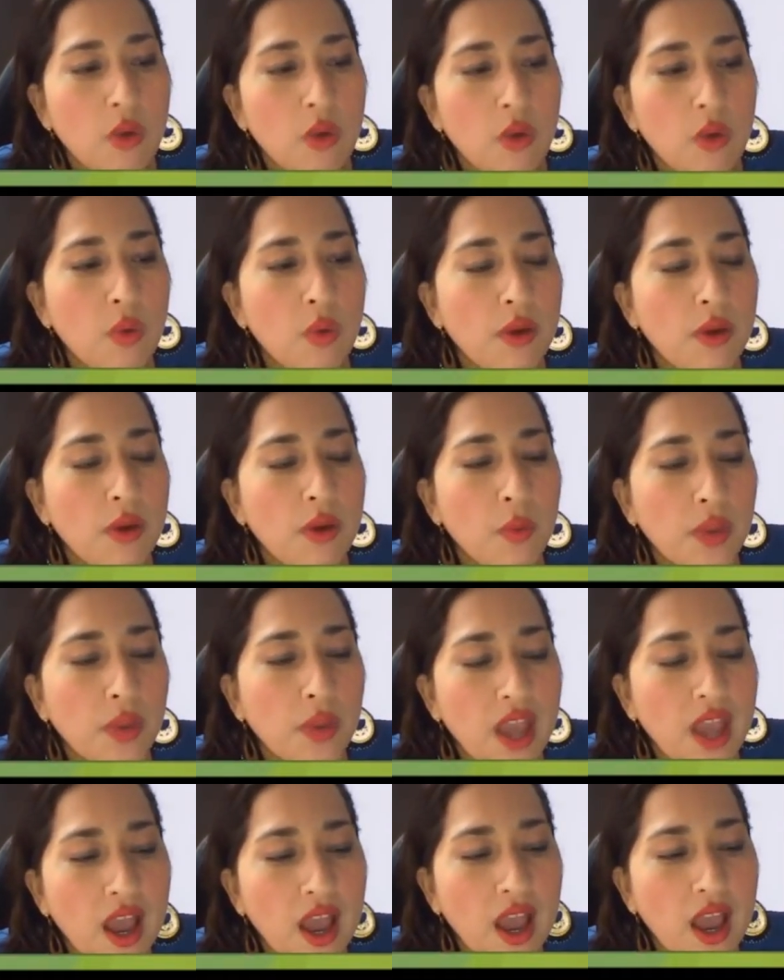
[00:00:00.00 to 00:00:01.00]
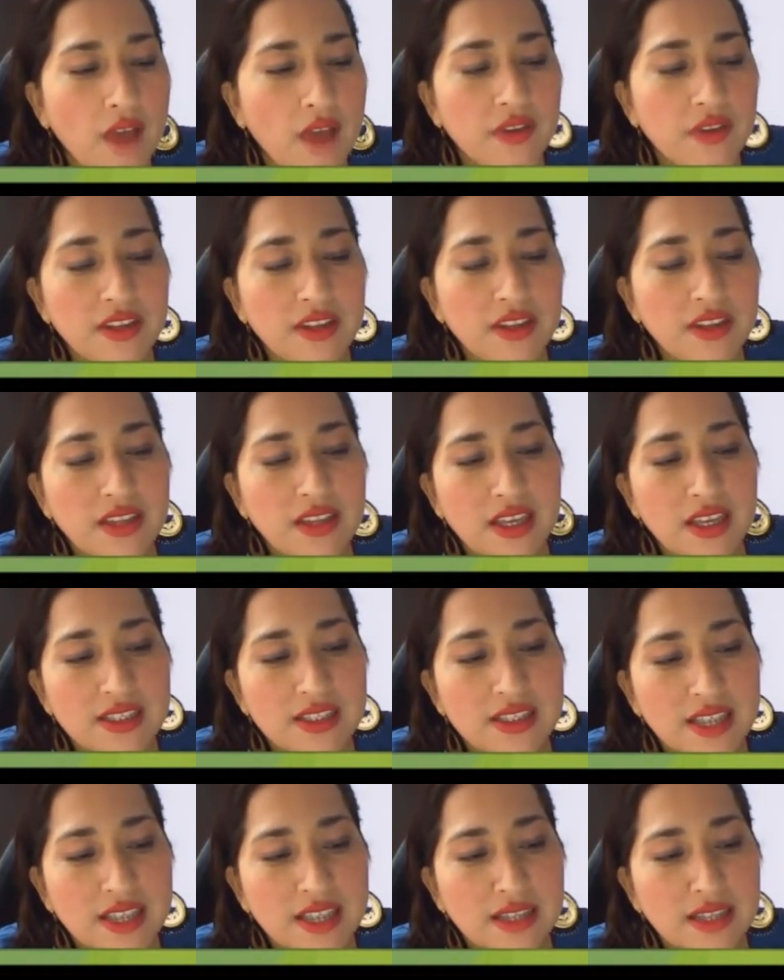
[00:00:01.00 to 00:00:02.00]
When we have in the
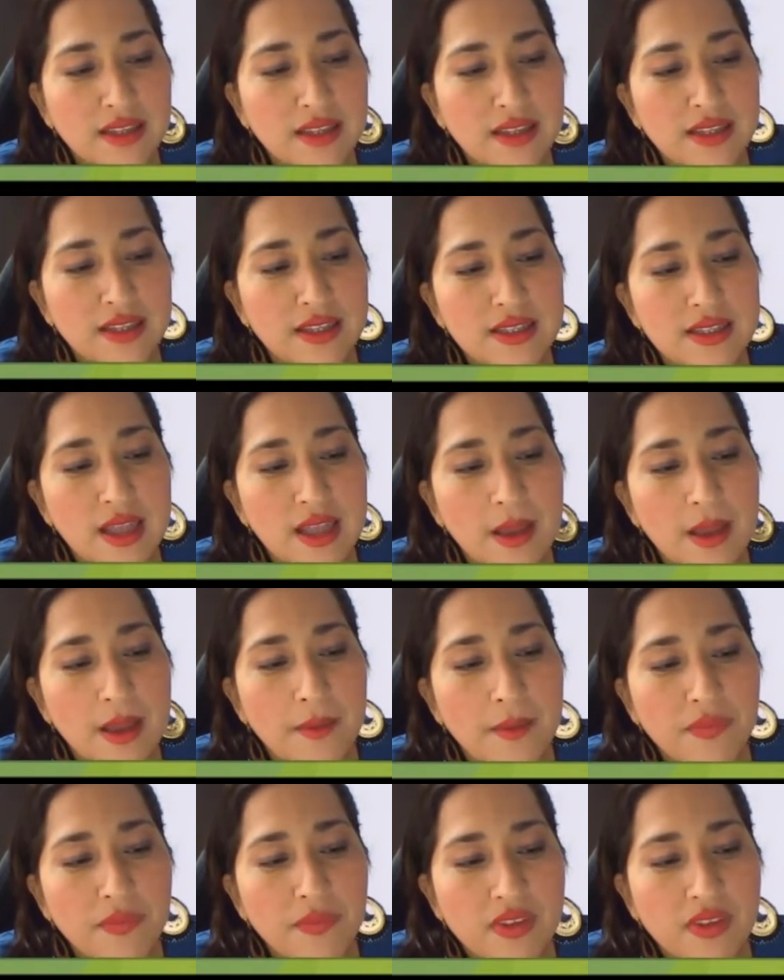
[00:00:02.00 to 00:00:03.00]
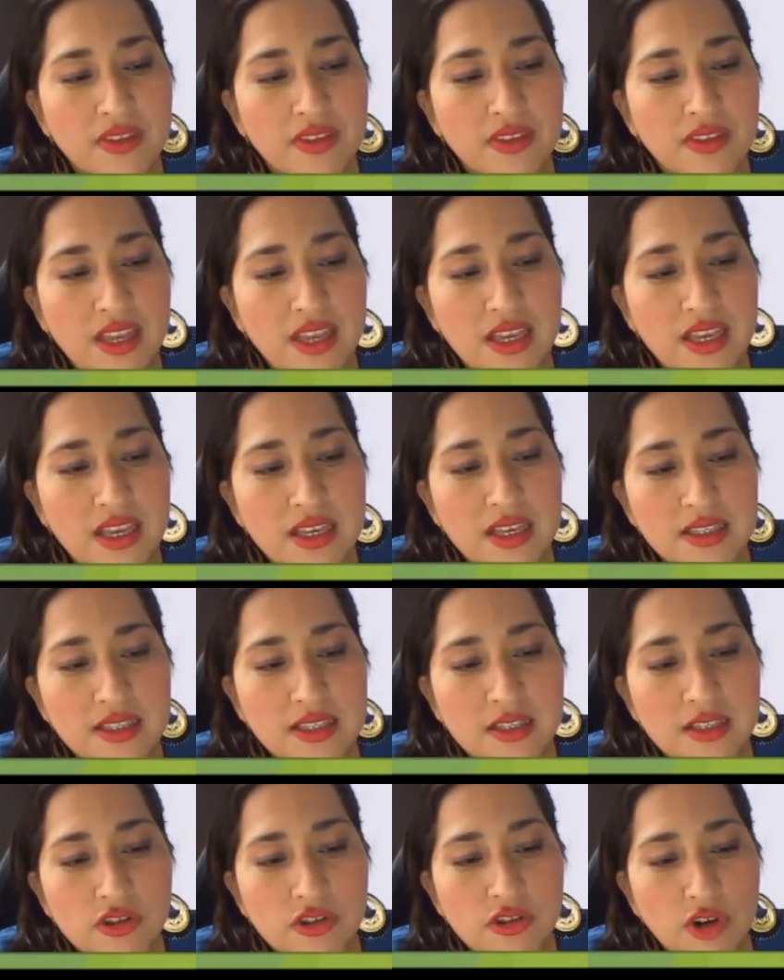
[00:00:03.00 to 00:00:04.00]
sentence this
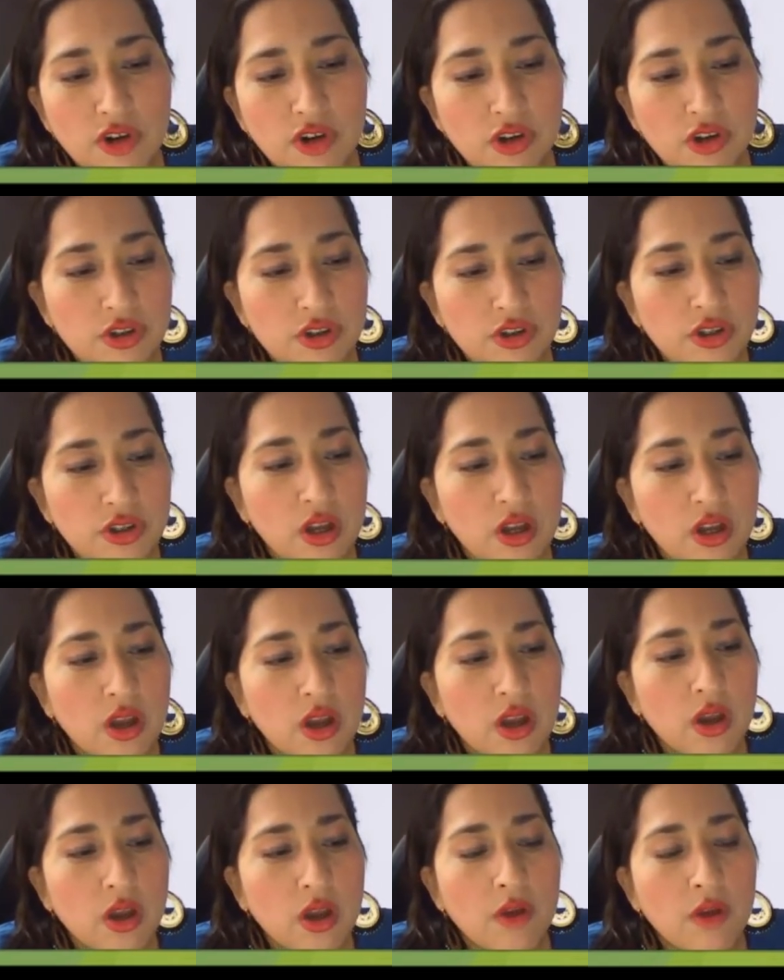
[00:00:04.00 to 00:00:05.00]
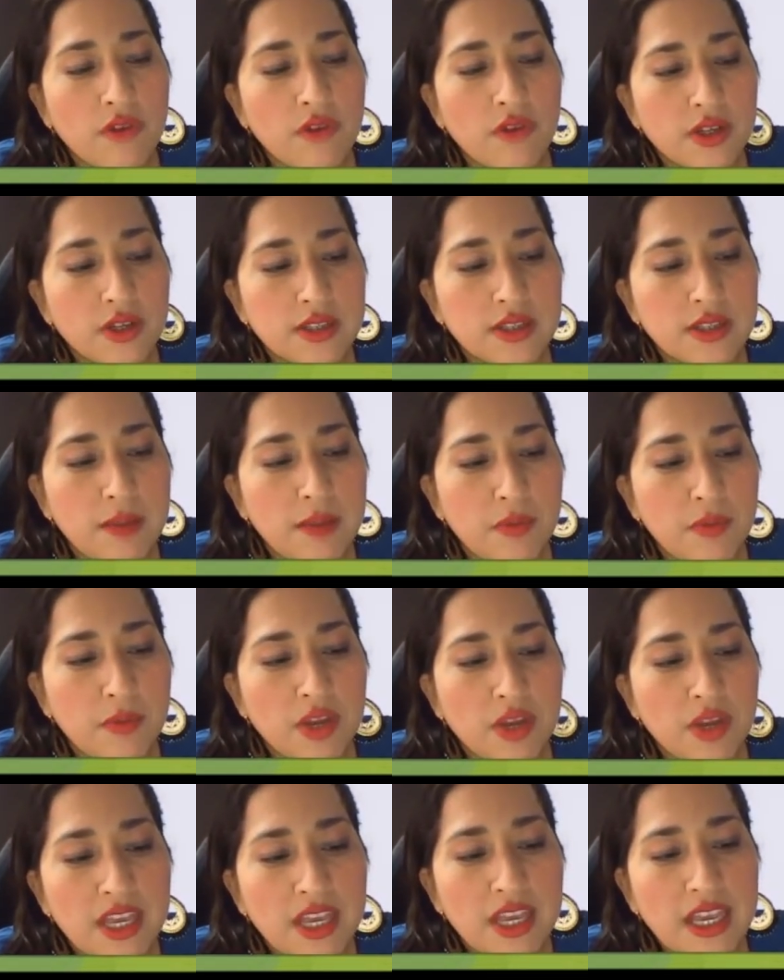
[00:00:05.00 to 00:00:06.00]
structure, for example,
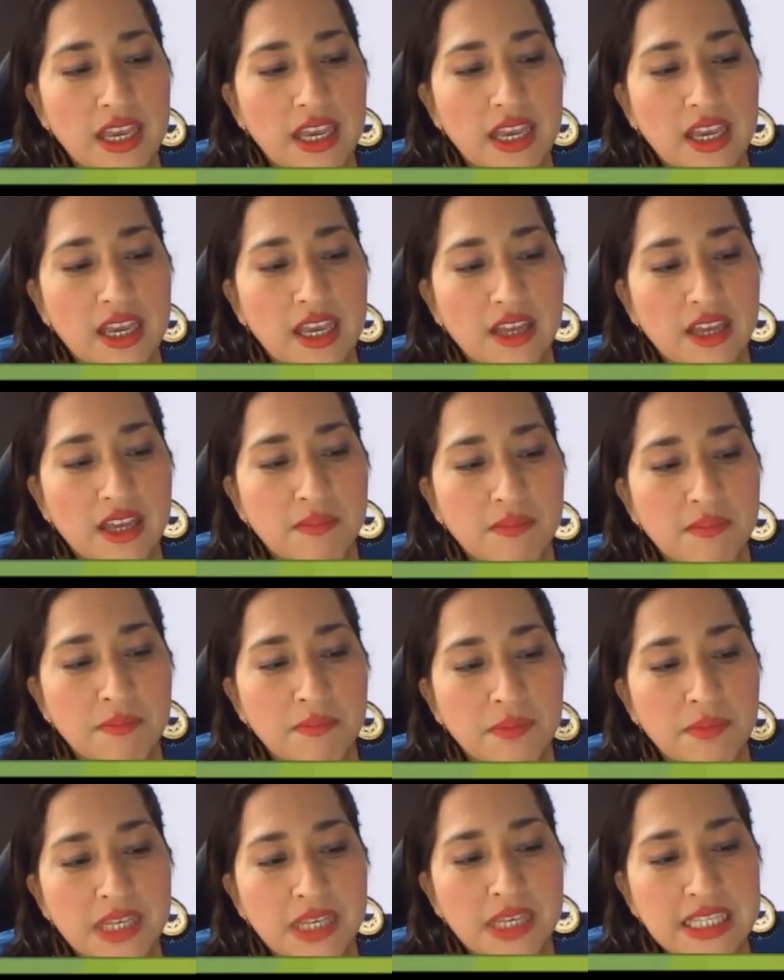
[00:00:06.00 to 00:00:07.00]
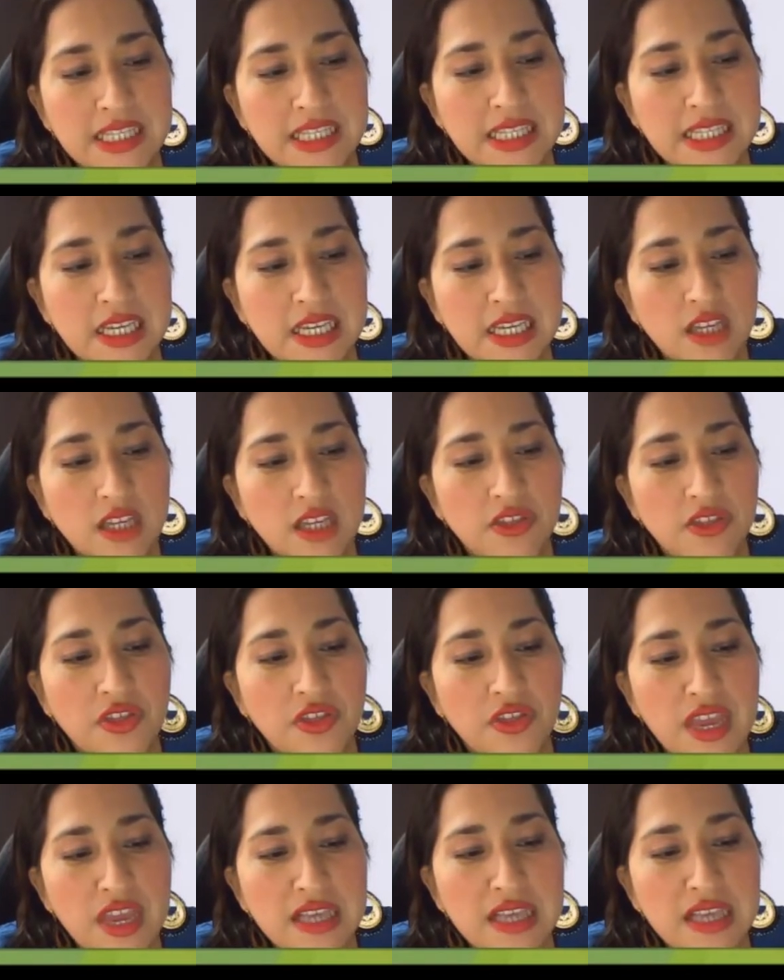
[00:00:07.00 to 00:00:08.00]
PC
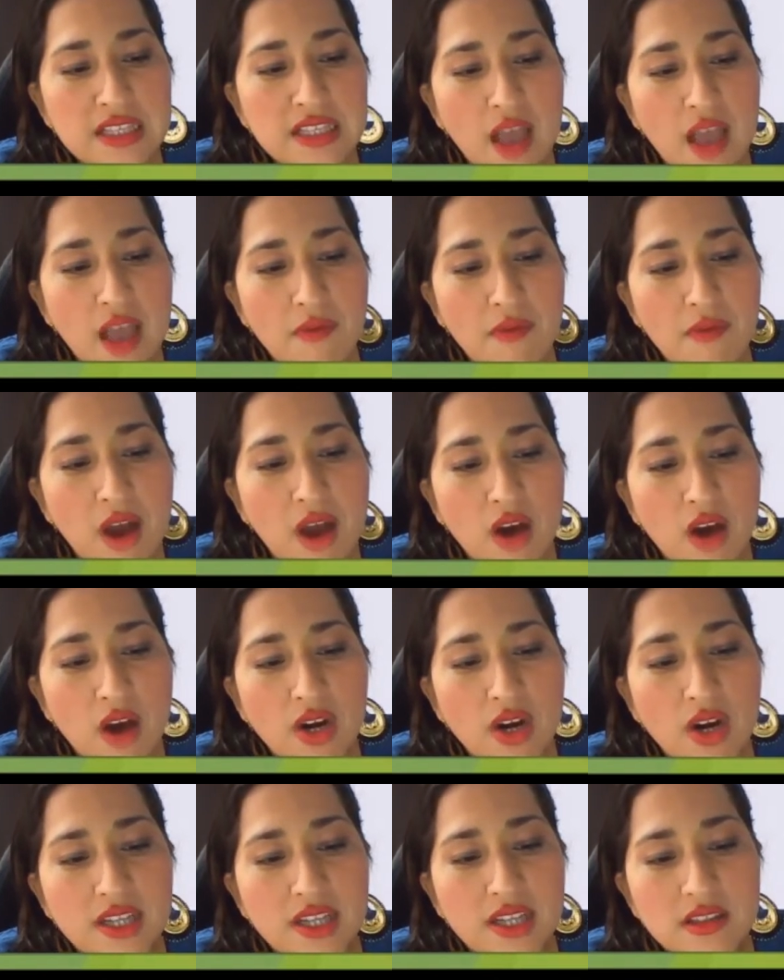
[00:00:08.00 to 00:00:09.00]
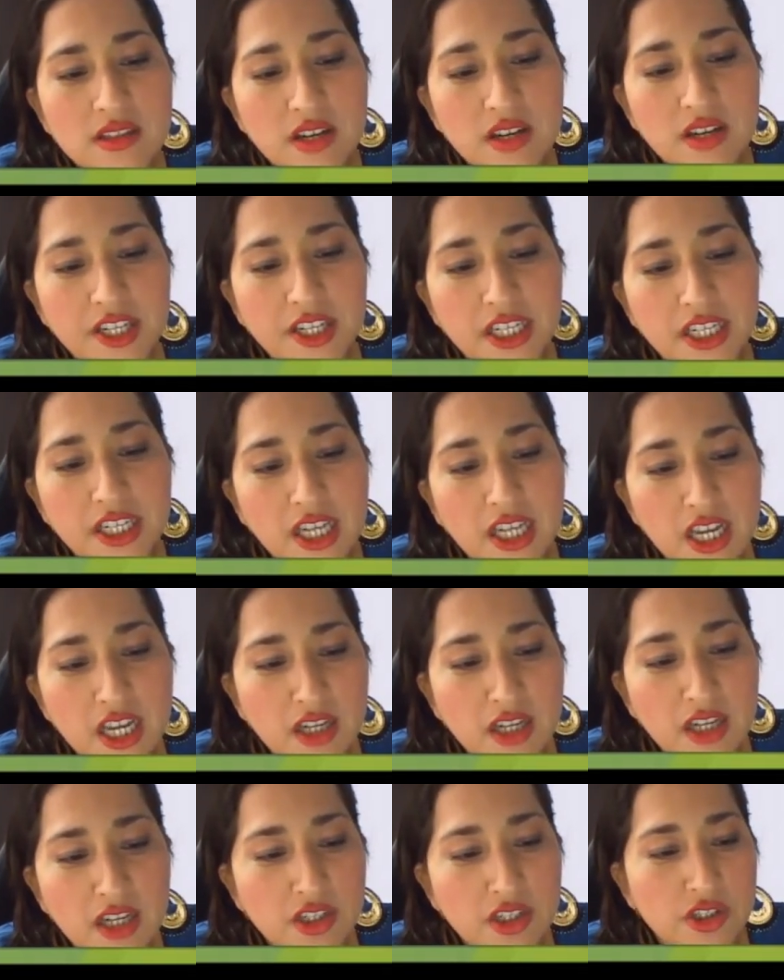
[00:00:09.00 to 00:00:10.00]
thinks about studying
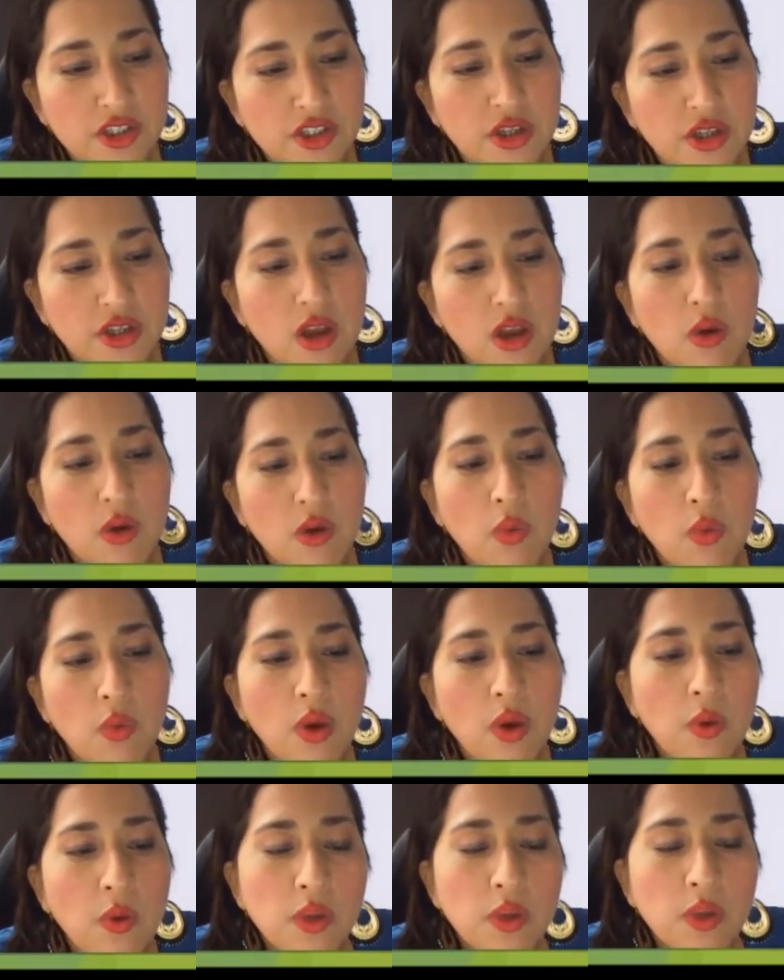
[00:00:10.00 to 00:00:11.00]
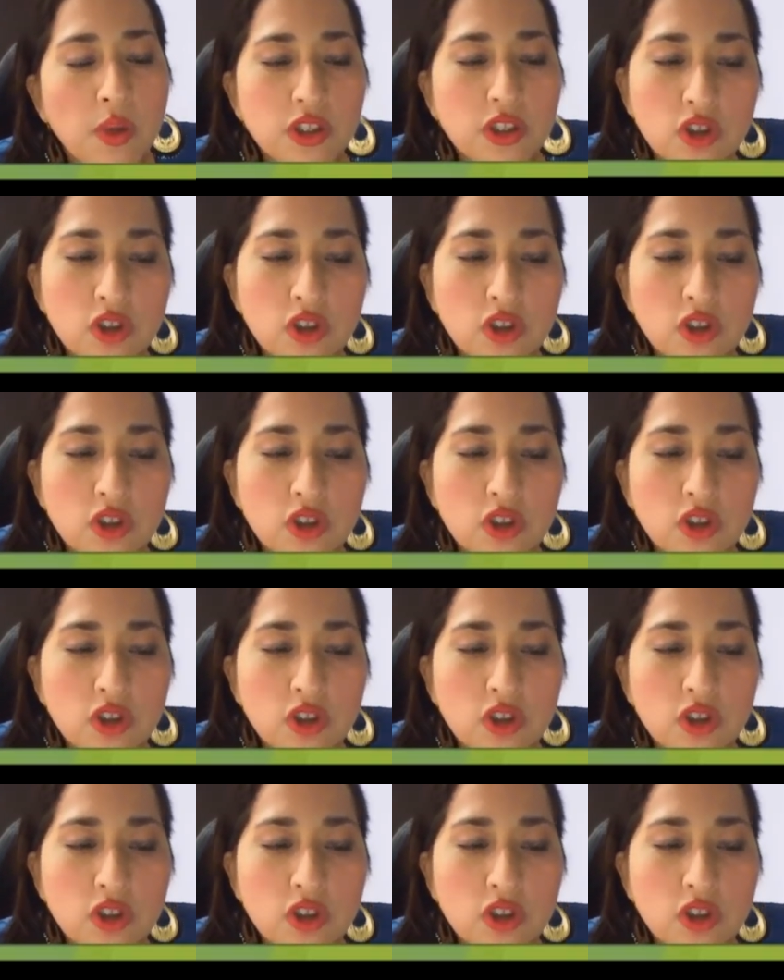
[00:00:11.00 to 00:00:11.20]
English. When we